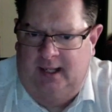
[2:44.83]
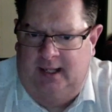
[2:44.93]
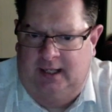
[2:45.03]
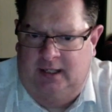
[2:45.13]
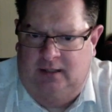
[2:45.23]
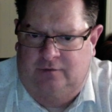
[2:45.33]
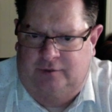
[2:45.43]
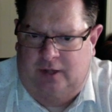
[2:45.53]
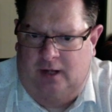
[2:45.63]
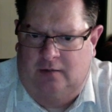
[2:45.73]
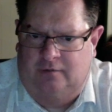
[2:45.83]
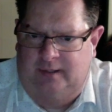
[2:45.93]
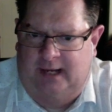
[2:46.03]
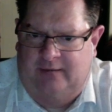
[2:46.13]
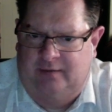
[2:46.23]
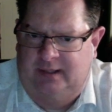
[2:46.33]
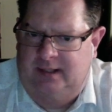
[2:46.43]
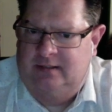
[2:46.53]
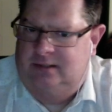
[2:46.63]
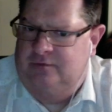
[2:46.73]
In photography,
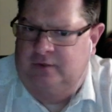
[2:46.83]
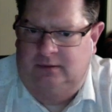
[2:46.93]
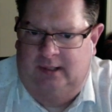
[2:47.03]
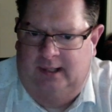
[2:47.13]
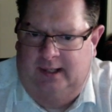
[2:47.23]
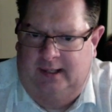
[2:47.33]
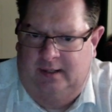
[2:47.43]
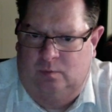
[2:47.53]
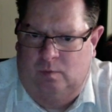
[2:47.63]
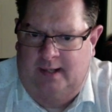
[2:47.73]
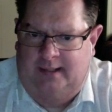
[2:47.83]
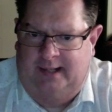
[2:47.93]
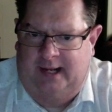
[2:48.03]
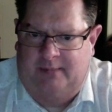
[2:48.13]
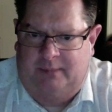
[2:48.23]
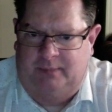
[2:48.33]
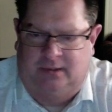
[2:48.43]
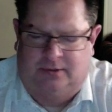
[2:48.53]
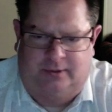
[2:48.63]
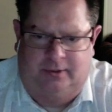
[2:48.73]
everything is different. Uh, one day I might be
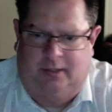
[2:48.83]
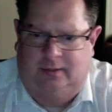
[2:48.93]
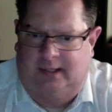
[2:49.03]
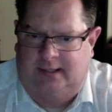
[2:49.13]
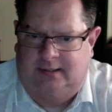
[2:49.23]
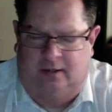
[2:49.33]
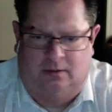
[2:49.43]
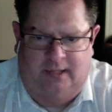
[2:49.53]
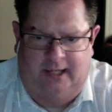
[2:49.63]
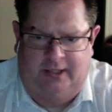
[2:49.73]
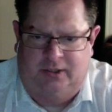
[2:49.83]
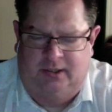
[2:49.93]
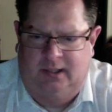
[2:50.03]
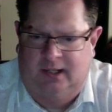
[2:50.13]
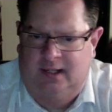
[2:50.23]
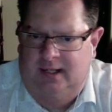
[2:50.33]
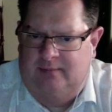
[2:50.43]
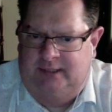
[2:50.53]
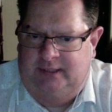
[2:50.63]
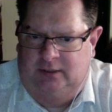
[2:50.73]
in the studio, the next day on location.
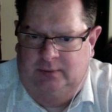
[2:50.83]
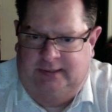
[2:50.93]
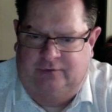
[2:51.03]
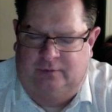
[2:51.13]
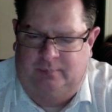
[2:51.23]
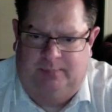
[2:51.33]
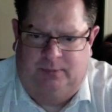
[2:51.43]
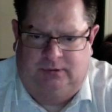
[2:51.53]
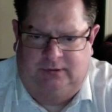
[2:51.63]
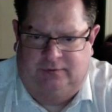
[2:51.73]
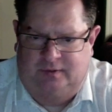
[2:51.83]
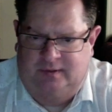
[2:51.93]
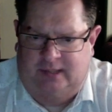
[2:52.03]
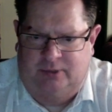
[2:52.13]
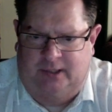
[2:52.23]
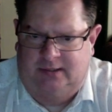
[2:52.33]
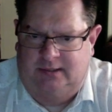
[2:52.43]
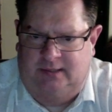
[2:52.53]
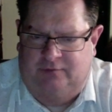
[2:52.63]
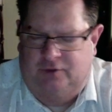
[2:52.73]
I'm dealing with different people, different
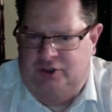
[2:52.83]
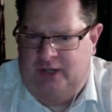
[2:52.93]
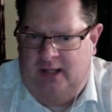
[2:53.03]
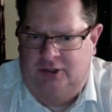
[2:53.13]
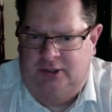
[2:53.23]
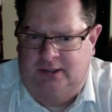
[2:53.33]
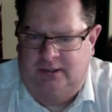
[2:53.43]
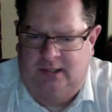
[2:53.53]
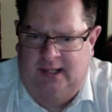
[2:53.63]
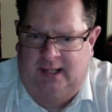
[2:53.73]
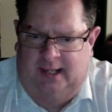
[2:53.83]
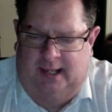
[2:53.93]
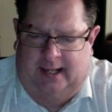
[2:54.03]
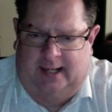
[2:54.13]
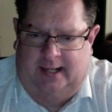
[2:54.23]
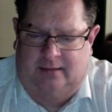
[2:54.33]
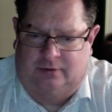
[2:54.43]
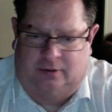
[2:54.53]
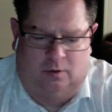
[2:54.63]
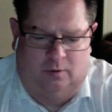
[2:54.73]
subjects, different challenges. Uh,
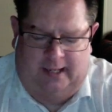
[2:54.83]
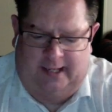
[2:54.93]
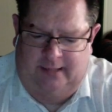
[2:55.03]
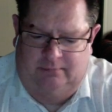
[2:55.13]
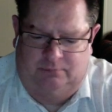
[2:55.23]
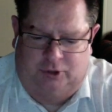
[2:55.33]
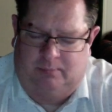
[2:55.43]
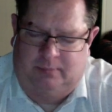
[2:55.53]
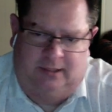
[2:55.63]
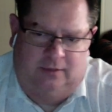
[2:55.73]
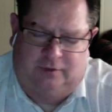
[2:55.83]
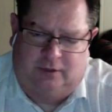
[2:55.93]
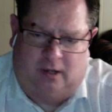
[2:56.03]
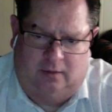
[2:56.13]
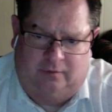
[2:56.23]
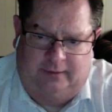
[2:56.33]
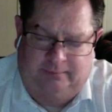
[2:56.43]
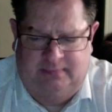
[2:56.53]
so I jumped into photography.